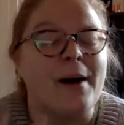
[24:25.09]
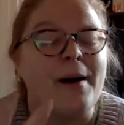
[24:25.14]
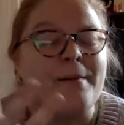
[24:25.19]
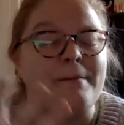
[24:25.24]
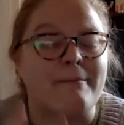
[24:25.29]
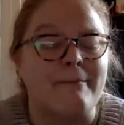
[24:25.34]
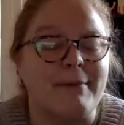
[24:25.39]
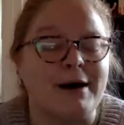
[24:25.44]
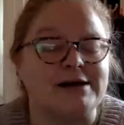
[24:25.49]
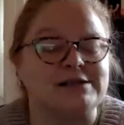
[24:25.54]

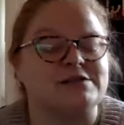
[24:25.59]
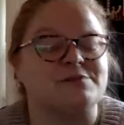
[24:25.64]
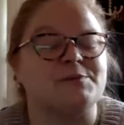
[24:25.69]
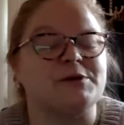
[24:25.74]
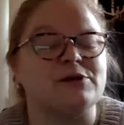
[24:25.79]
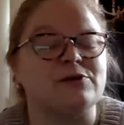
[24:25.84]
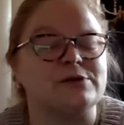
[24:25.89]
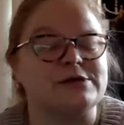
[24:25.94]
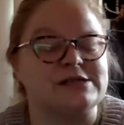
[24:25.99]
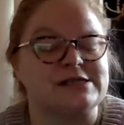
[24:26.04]
must be
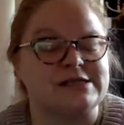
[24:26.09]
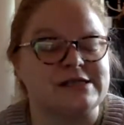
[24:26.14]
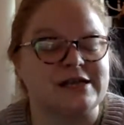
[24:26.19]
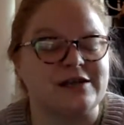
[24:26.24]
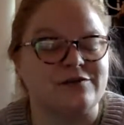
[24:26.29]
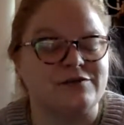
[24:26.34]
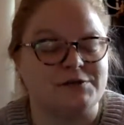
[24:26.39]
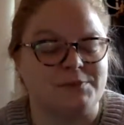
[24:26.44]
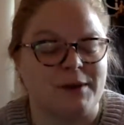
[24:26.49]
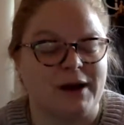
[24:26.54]

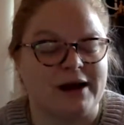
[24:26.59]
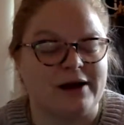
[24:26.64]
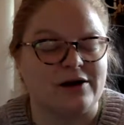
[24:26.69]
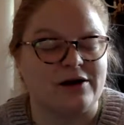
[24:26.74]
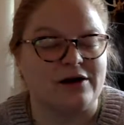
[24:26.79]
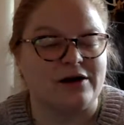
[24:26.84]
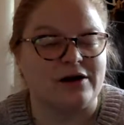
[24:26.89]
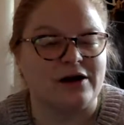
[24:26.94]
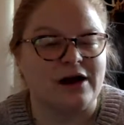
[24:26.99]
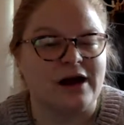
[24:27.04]
received by
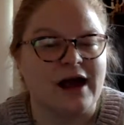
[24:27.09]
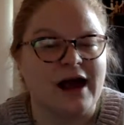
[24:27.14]
her,